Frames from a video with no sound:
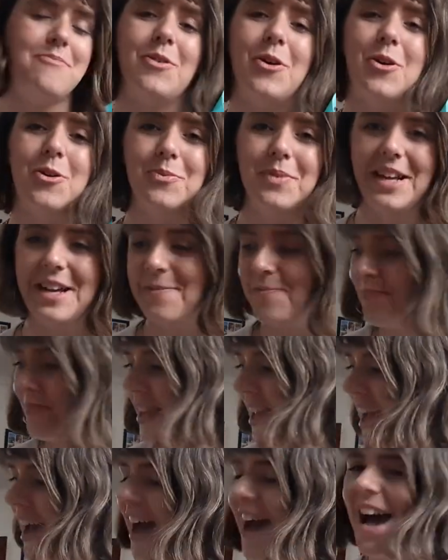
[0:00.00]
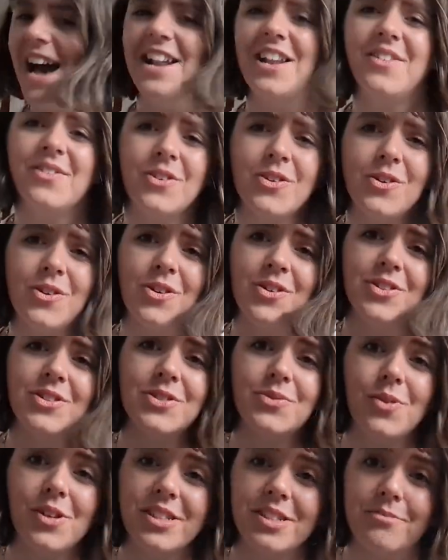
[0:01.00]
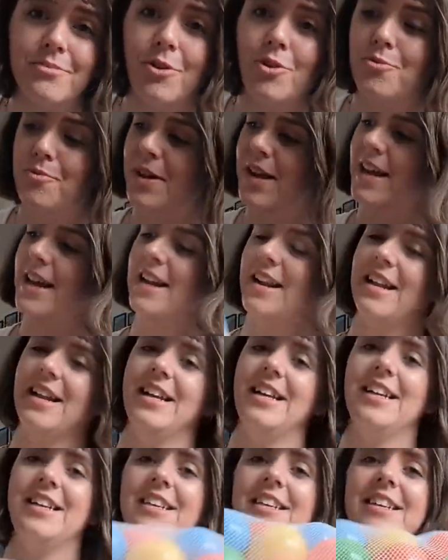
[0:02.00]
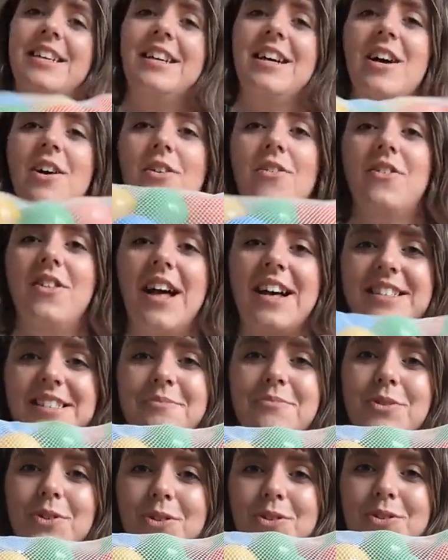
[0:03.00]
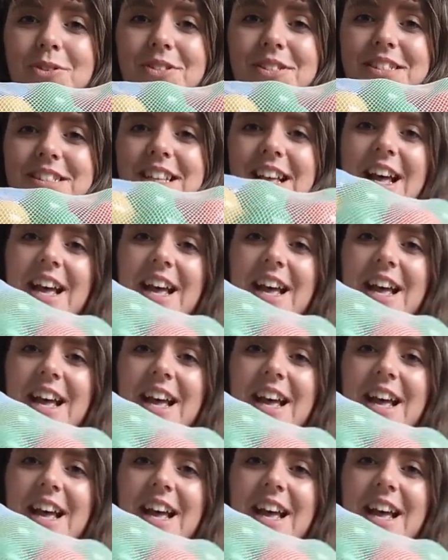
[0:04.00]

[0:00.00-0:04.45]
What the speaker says: ball pit. And of course, what's a ball pit without some balls?